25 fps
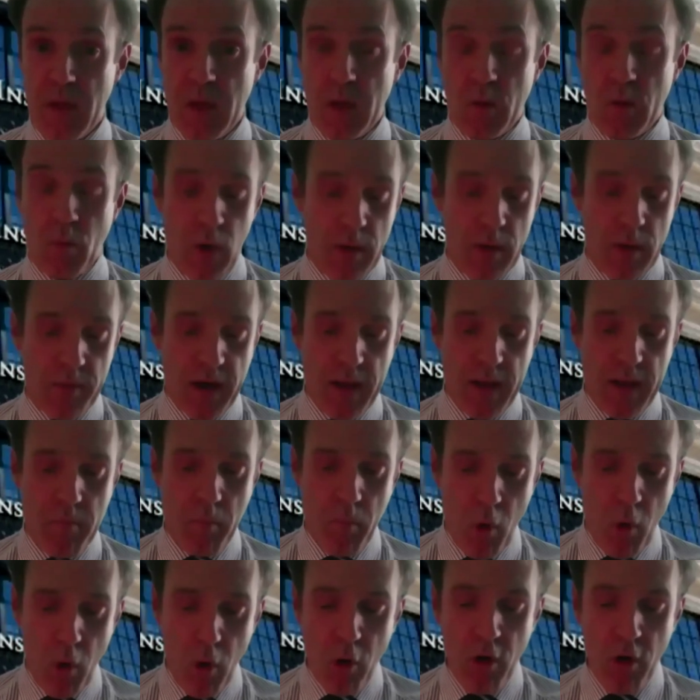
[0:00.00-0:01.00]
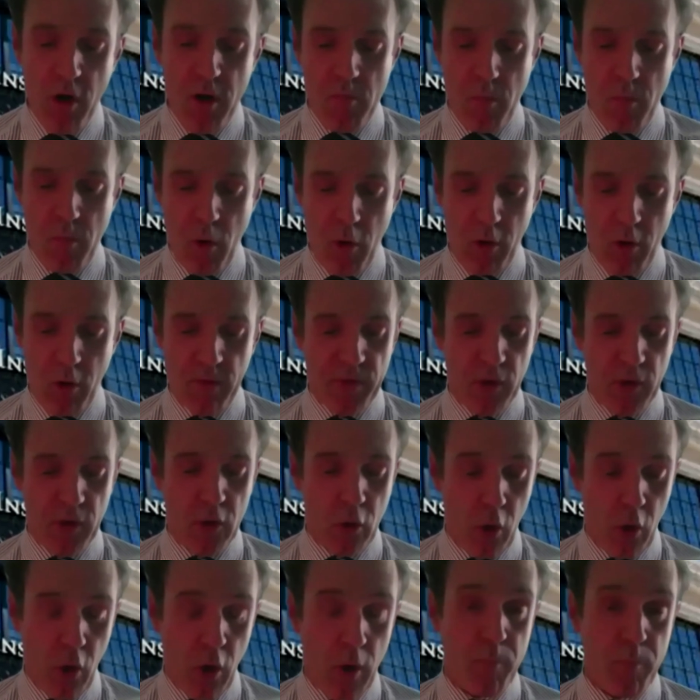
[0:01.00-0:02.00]
whereby more and more of the
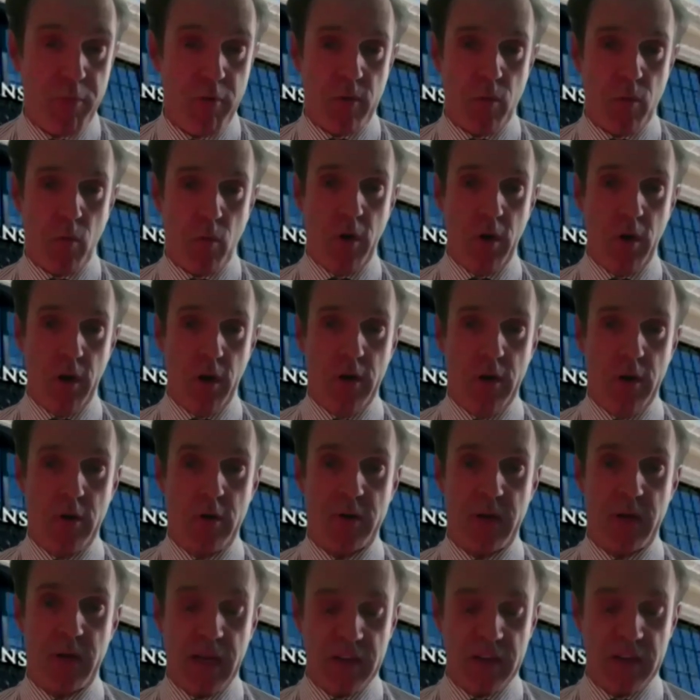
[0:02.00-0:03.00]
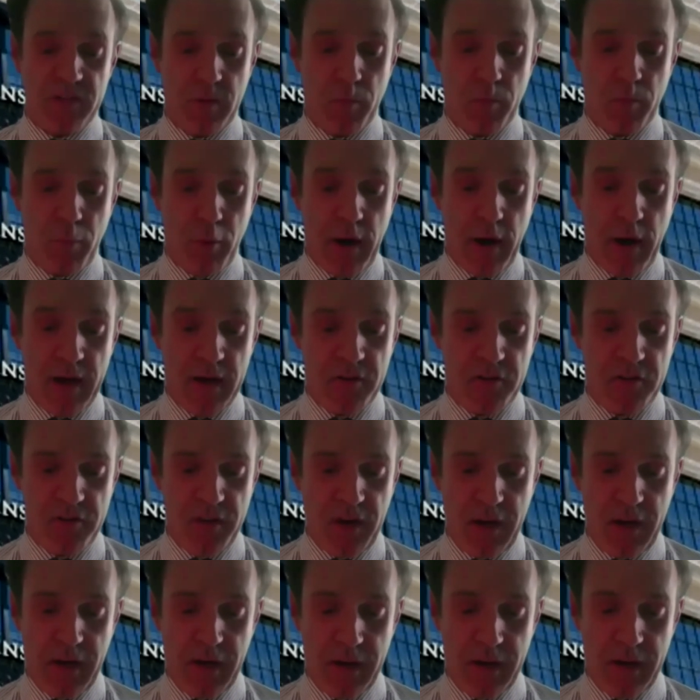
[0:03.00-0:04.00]
corporate world is
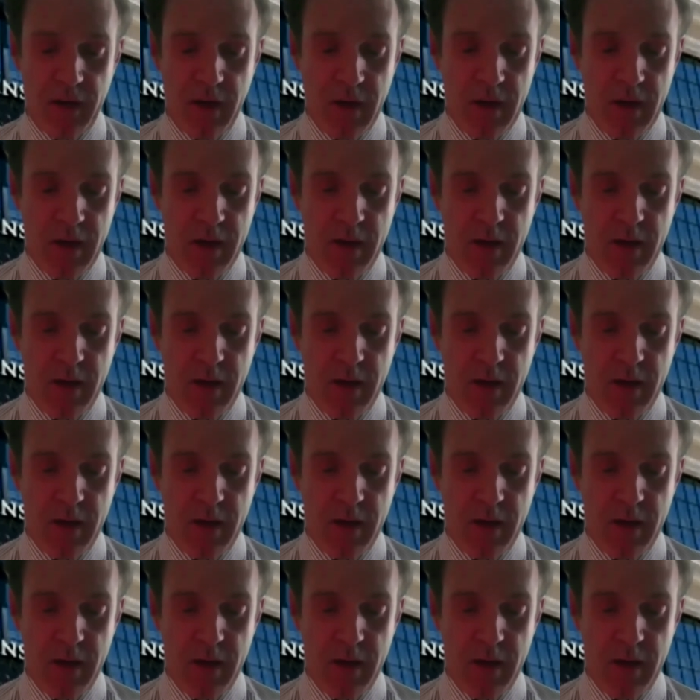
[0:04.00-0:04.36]
embracing